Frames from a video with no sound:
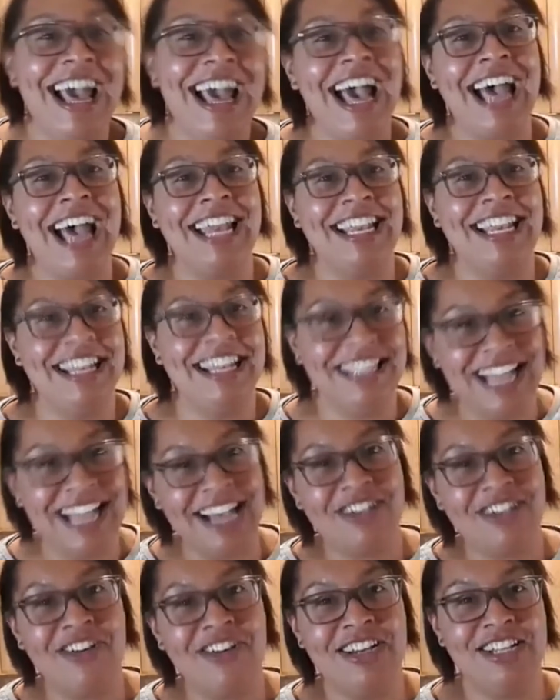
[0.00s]
And
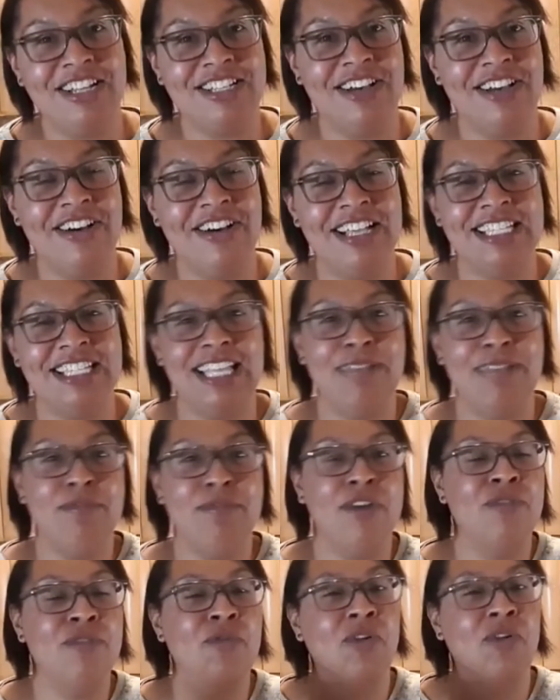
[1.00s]
that kind of ties in
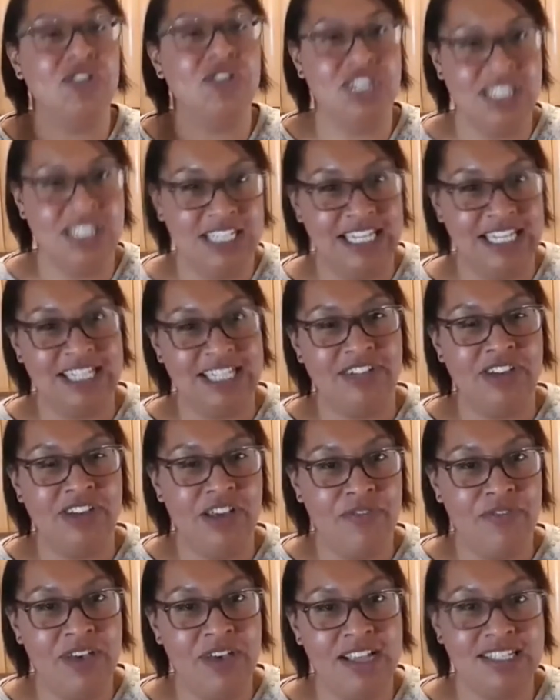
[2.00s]
with what she did on
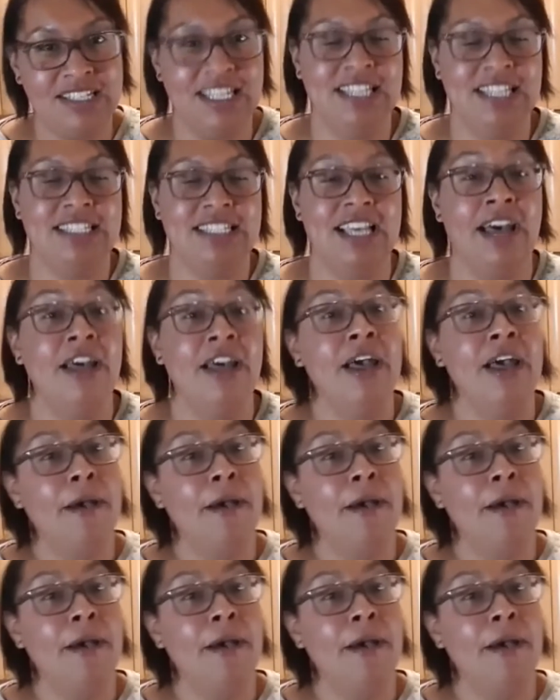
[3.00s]
her first litter.